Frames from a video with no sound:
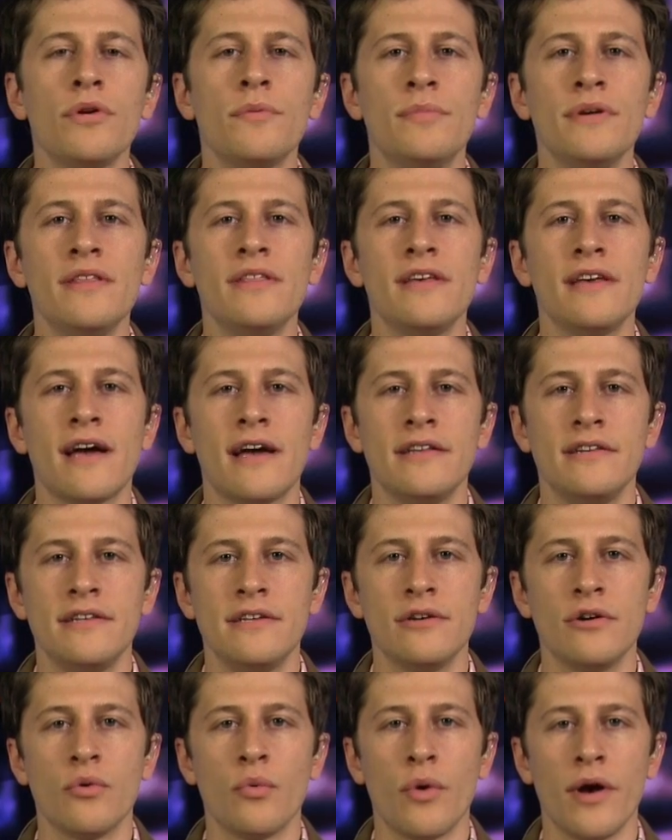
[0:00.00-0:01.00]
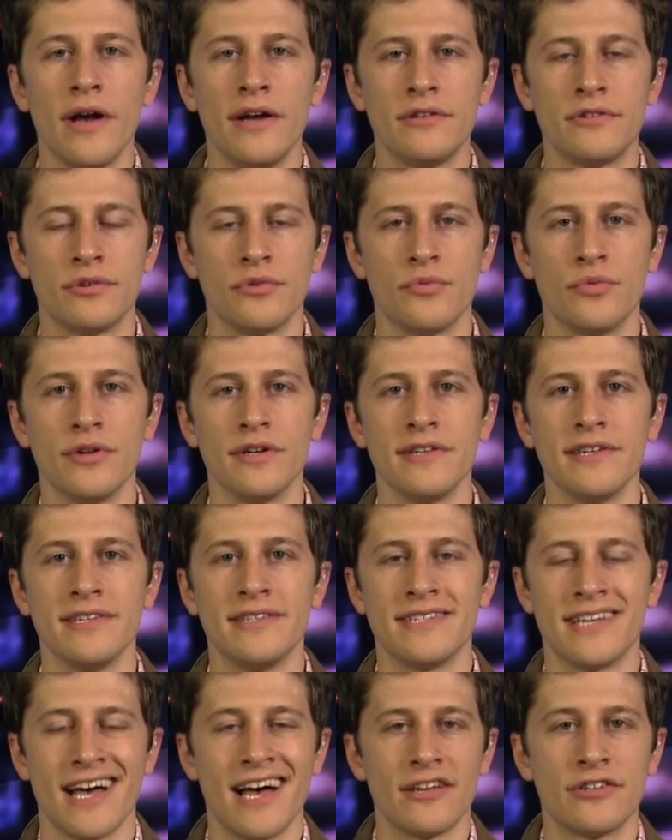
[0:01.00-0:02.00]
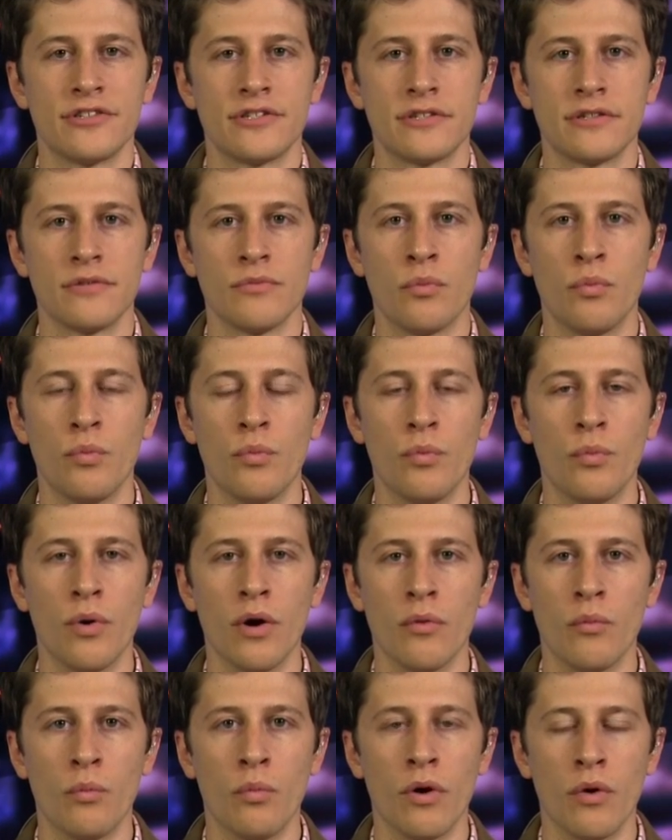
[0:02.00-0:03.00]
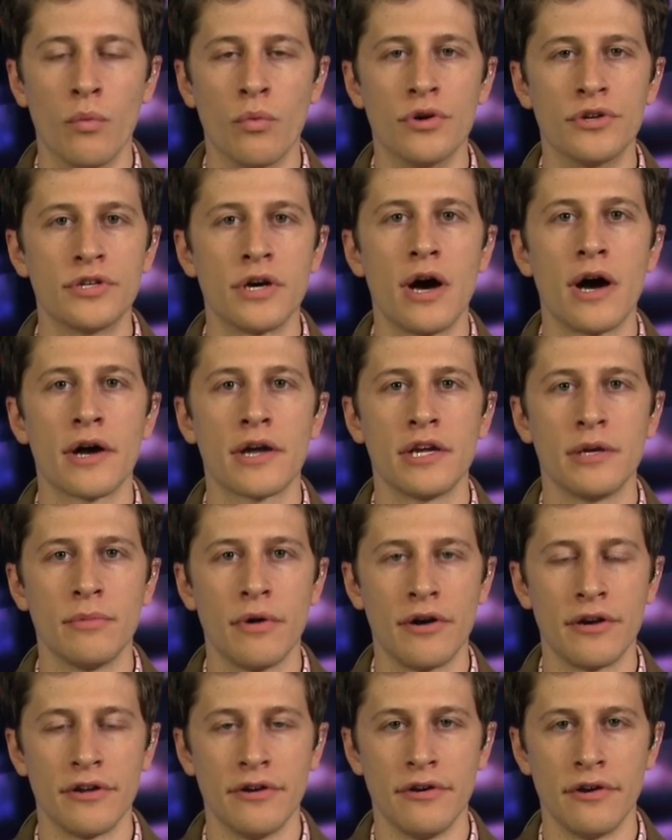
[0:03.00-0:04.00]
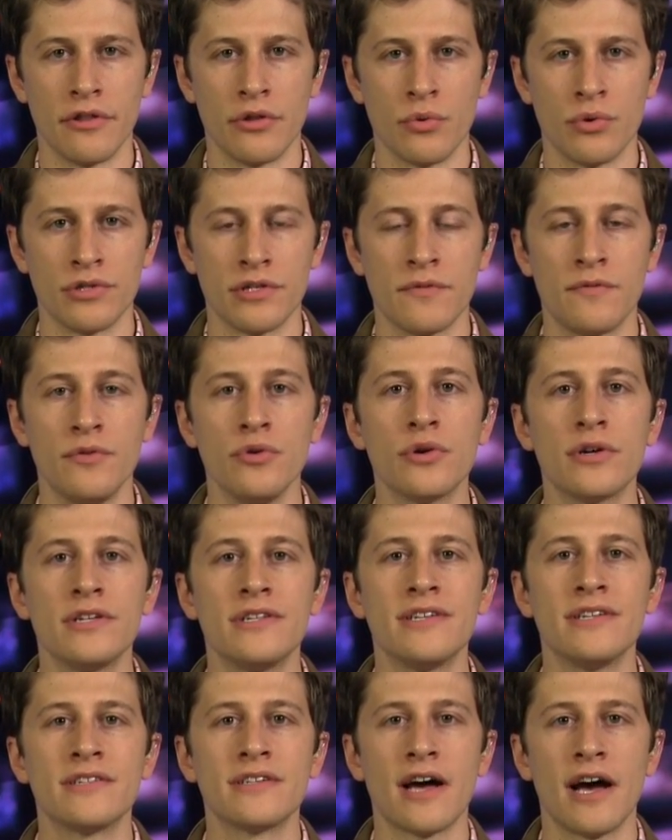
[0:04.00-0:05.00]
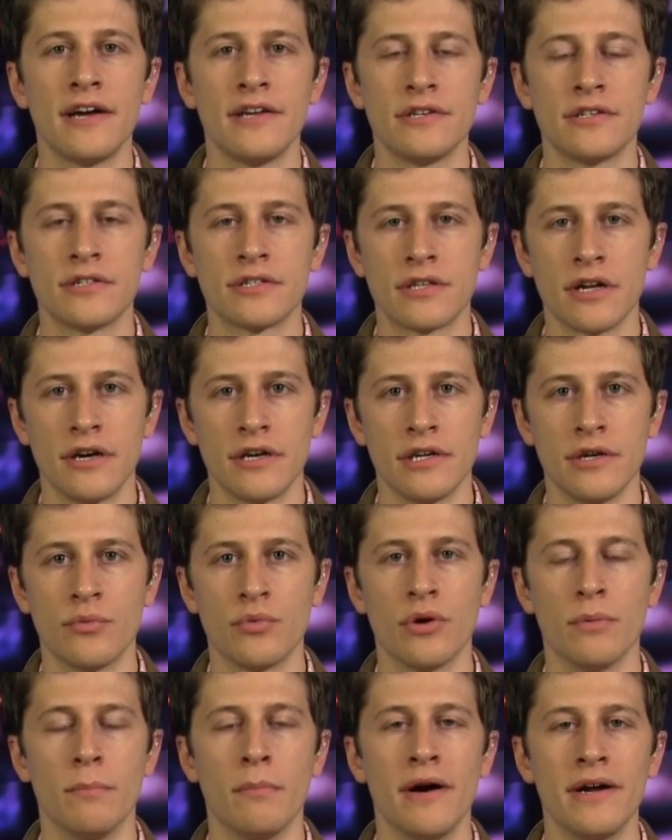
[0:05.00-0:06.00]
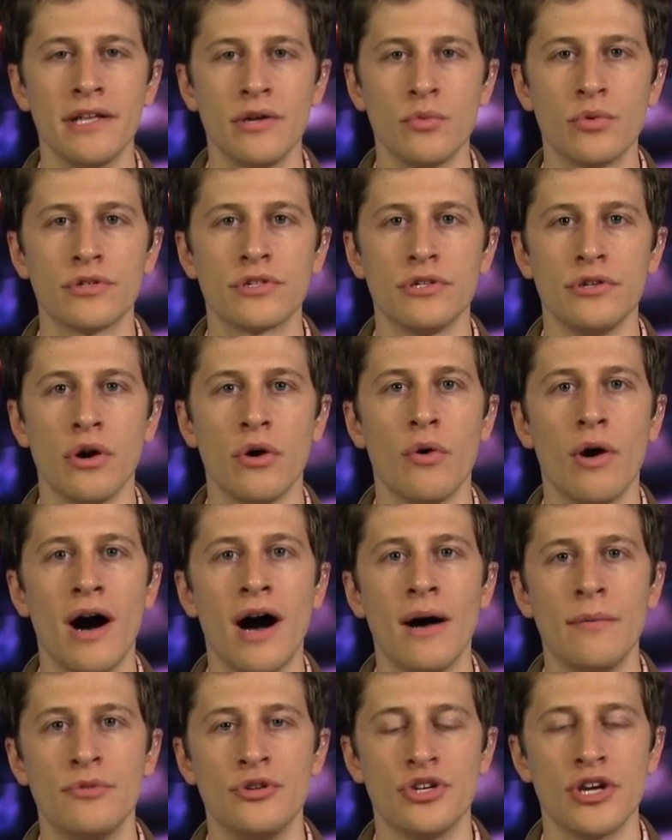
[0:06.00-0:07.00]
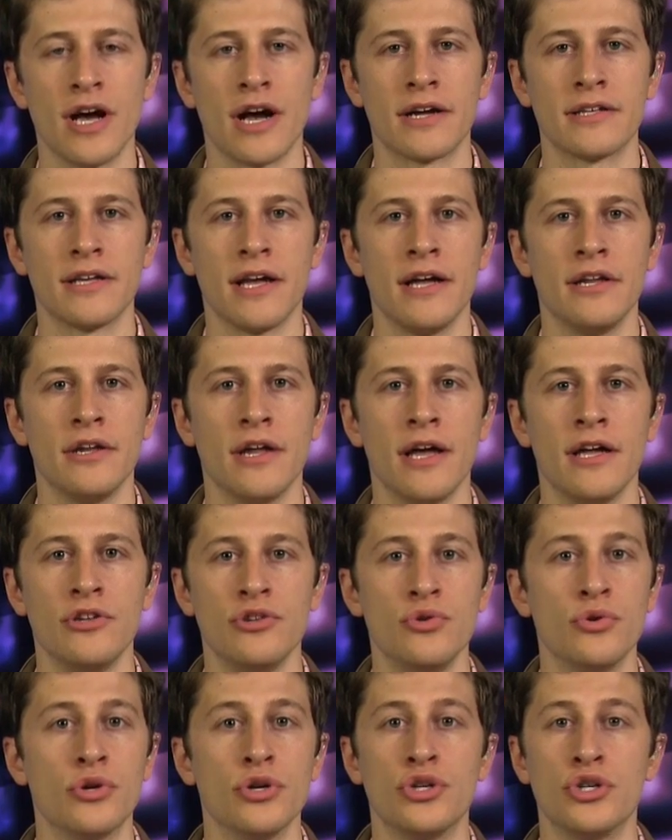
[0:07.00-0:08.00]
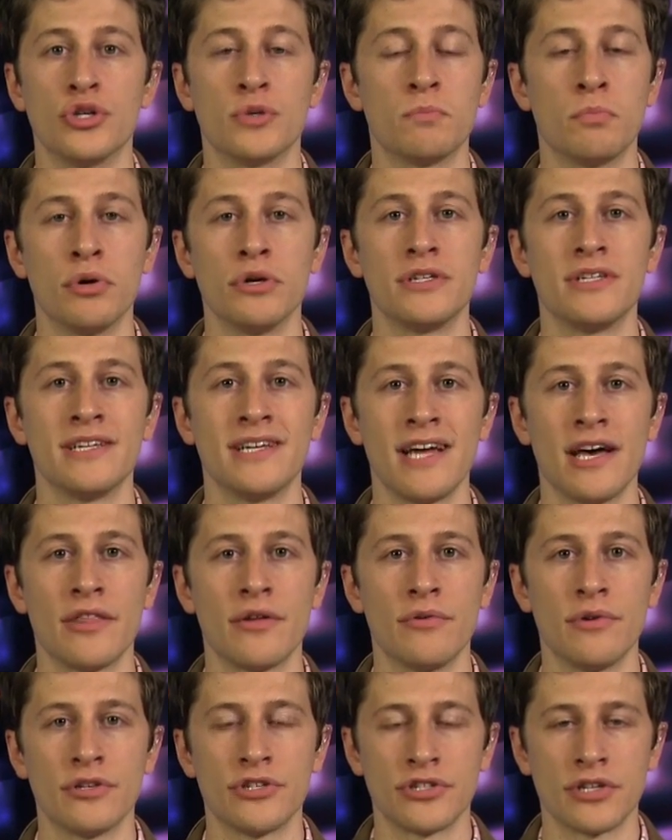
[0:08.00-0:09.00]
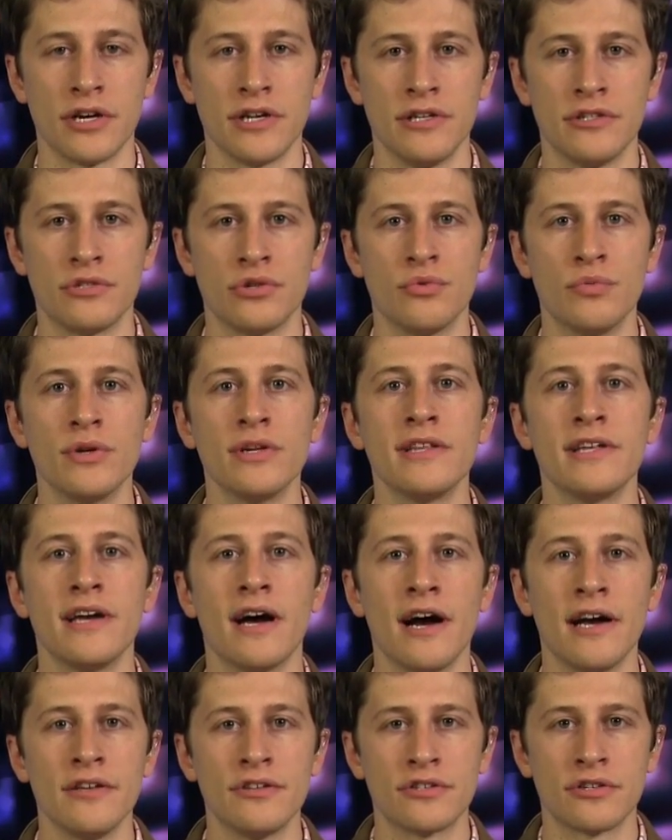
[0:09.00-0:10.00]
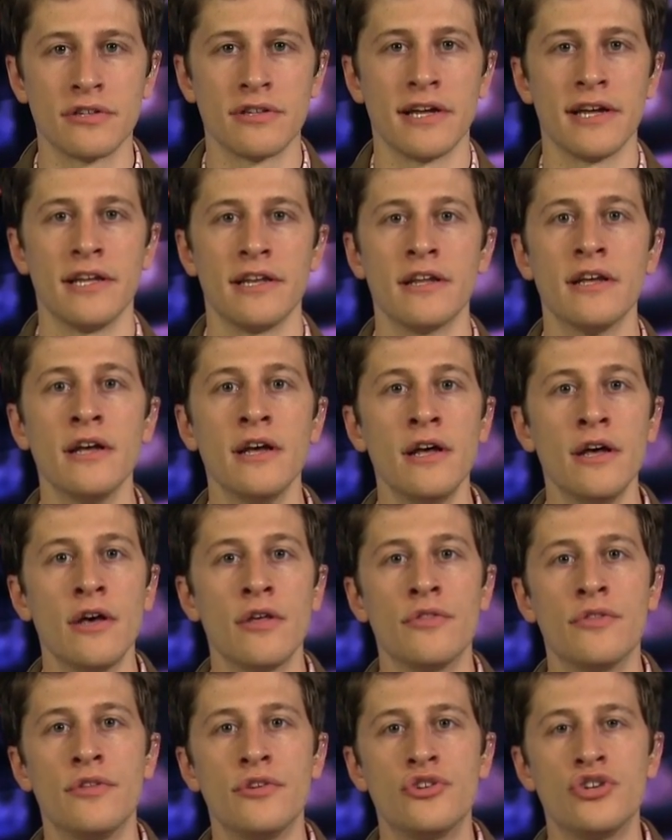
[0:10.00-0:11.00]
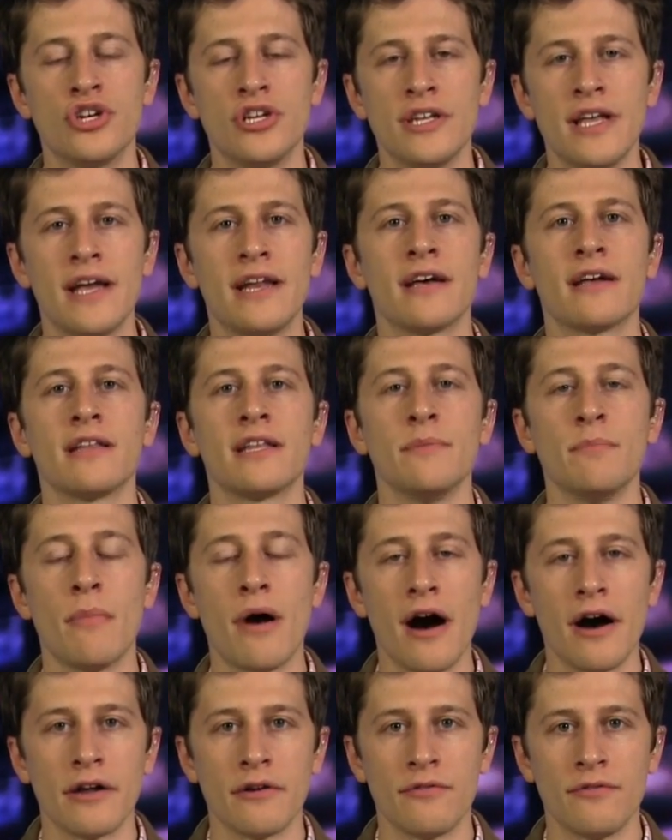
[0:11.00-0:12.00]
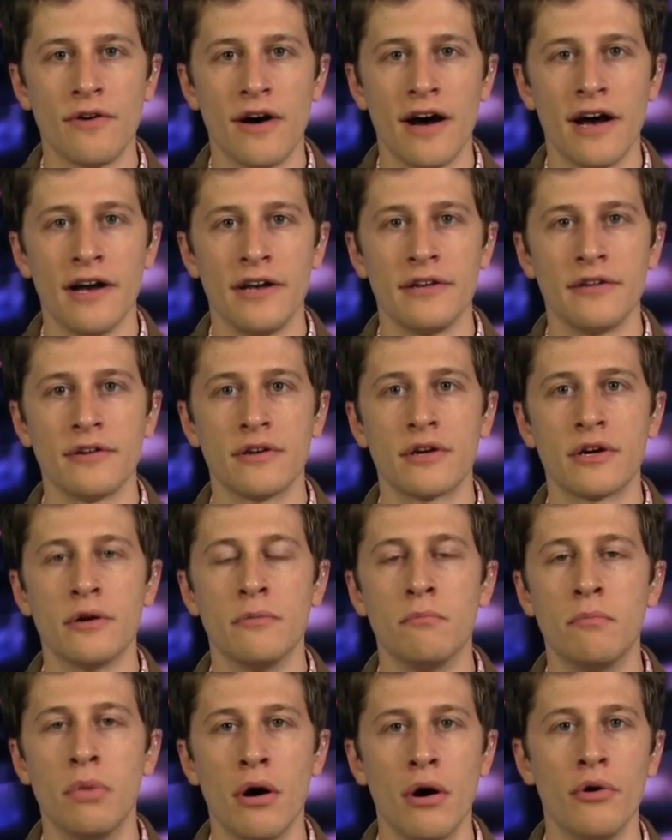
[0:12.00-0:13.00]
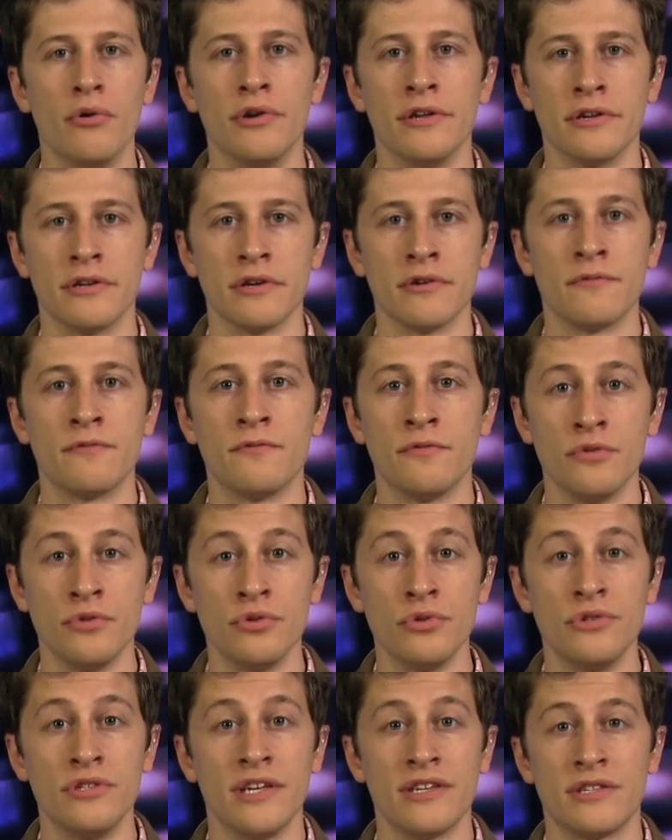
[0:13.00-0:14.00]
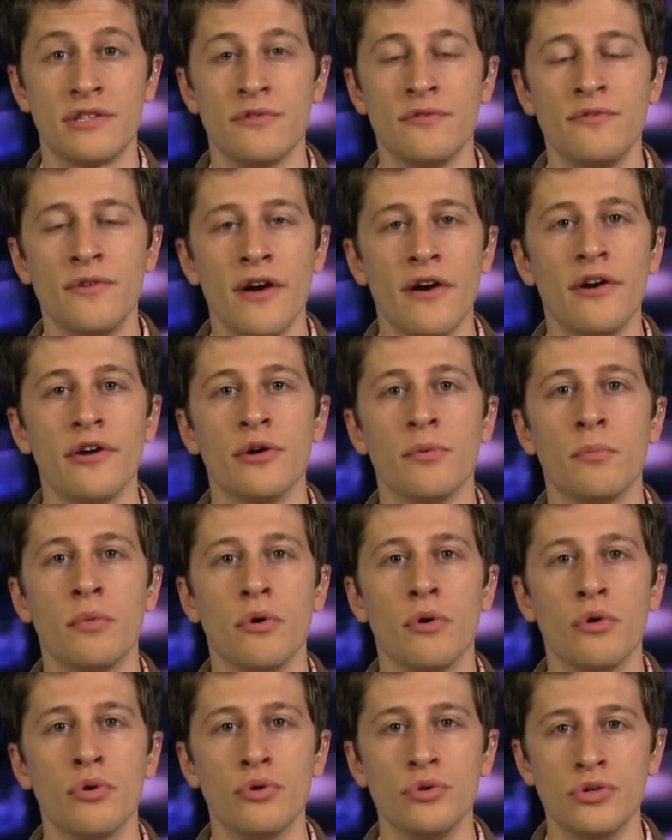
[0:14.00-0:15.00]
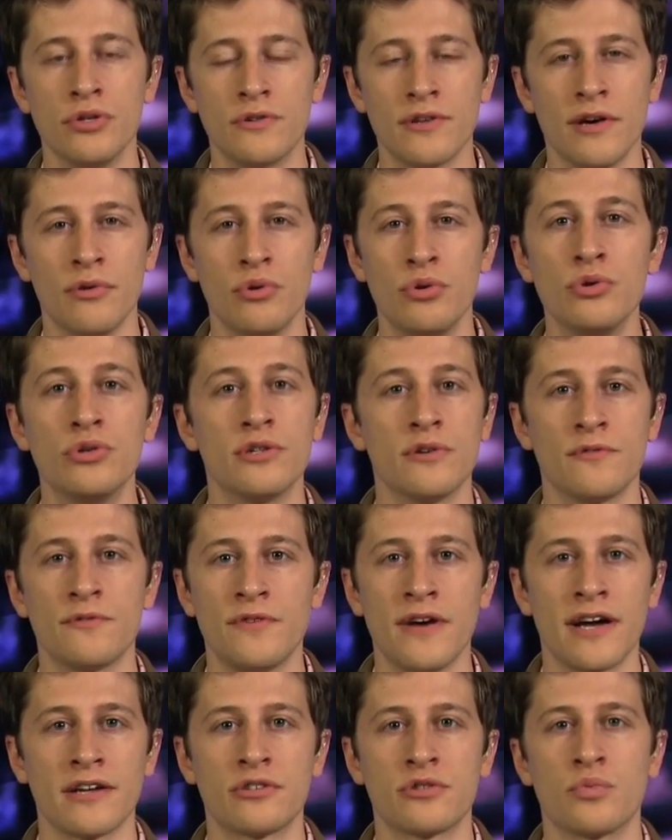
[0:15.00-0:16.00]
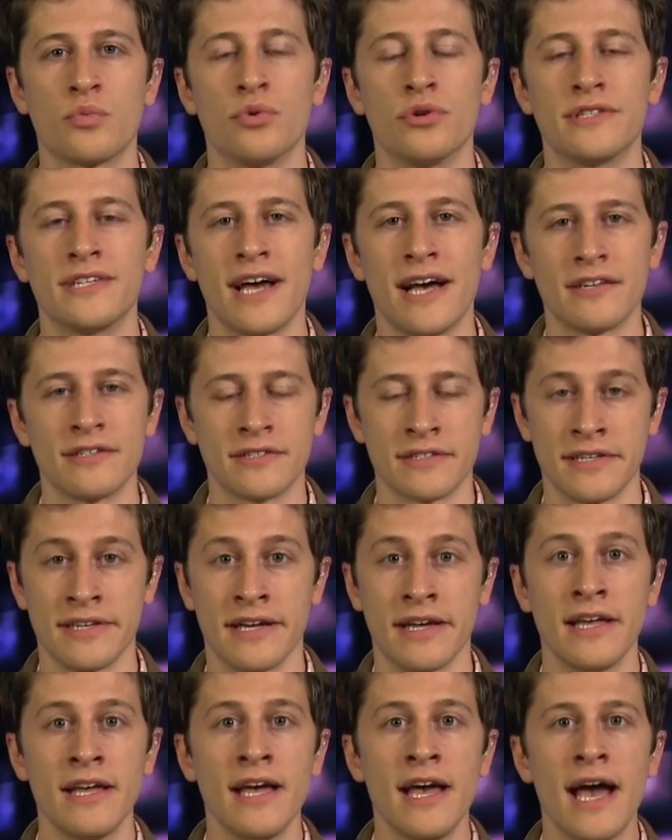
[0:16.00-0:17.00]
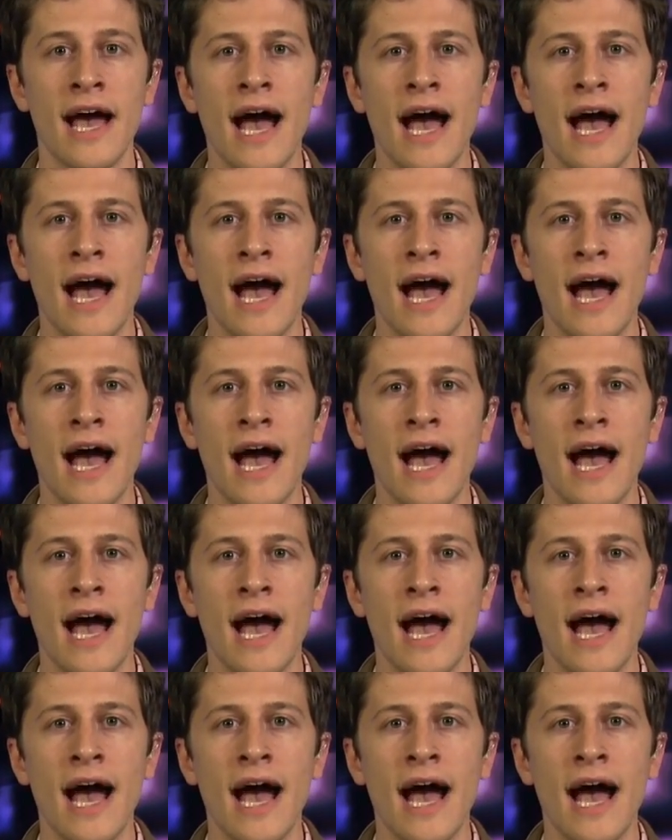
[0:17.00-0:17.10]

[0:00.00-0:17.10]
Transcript: would be the ideal way to really test what what we're talking about here? In other words, if you could design a study where money was no object and and you could just put together a study to really isolate the genetically modified component of foods as the variable whose, whose effects we're testing.